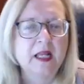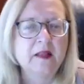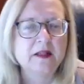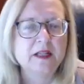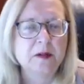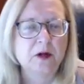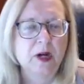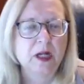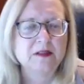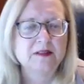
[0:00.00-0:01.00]
The
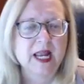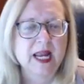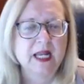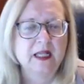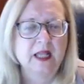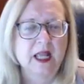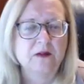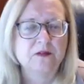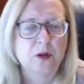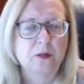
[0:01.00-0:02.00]
Democrats and
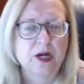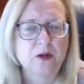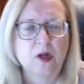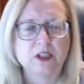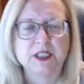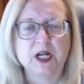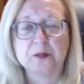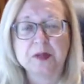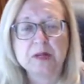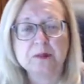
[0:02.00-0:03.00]
left are brainwashing our
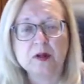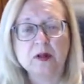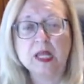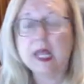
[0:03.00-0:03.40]
people.